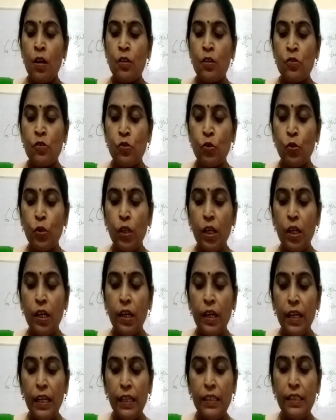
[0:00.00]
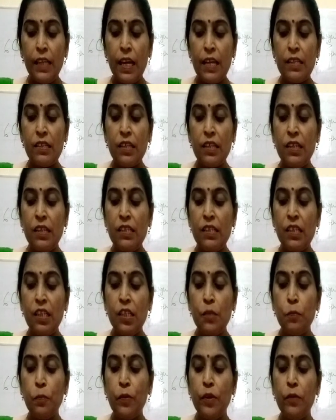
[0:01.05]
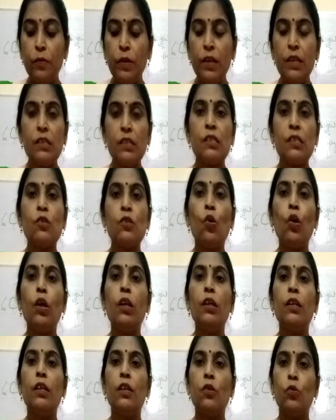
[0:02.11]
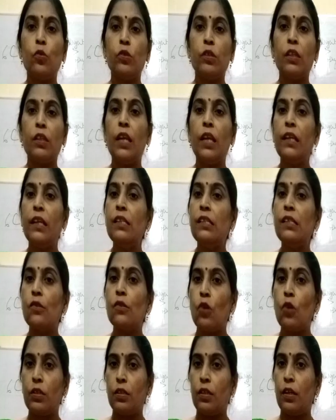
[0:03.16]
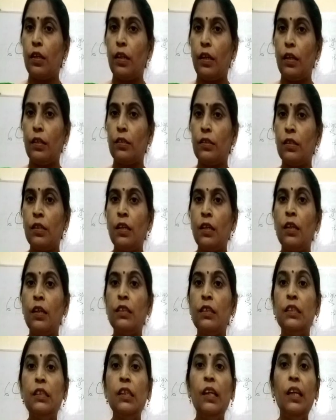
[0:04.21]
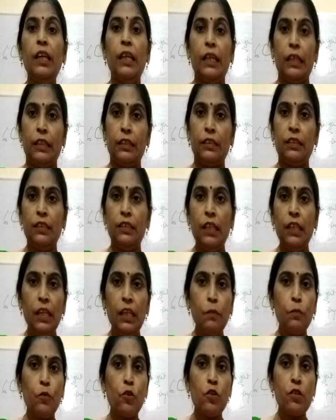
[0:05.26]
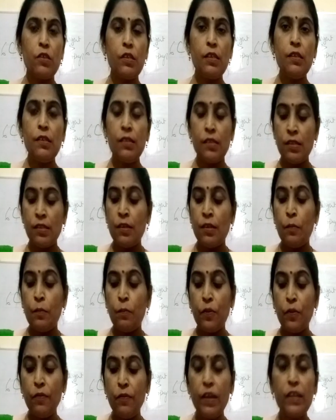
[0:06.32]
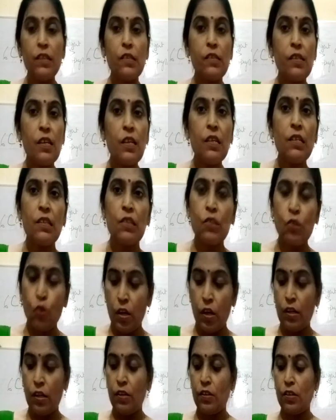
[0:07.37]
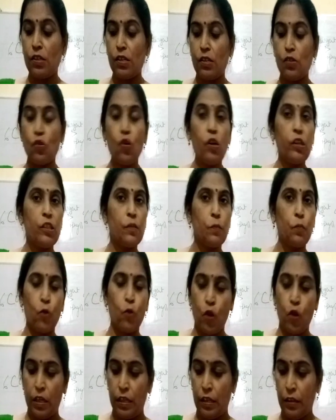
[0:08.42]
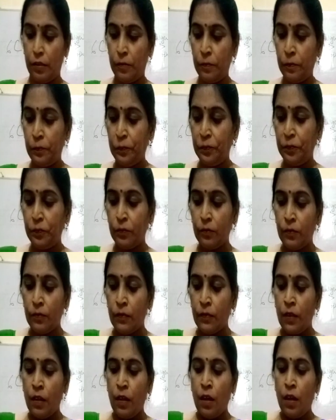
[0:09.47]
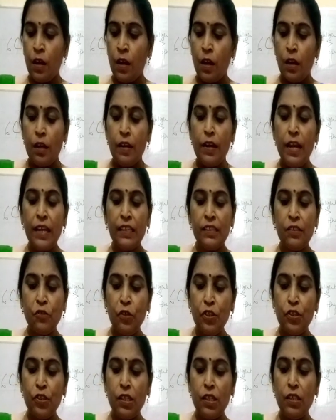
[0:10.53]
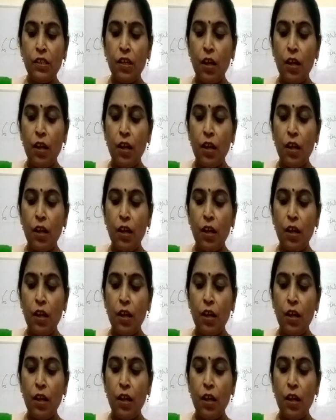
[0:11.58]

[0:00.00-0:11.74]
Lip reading: So the correct answer is it prevents soil erosion. That is not correct. Tilling process prevents the soil erosion, not plowing. Next question.